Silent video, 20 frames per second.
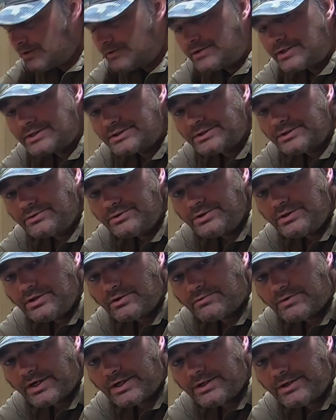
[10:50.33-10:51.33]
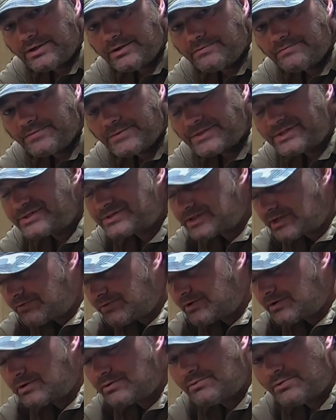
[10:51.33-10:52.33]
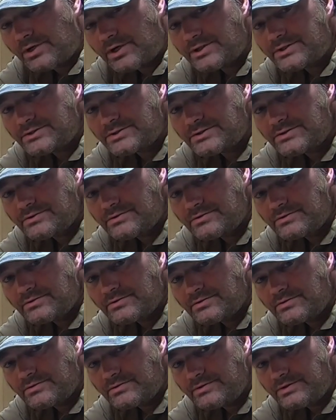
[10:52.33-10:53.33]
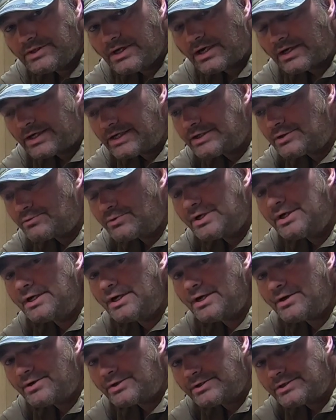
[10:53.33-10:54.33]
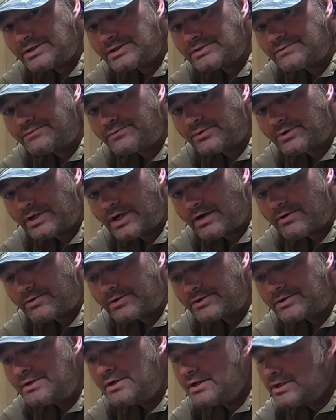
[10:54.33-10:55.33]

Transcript: This little unit right here, 700 watts. Yeah, it can run an air conditioner for an hour.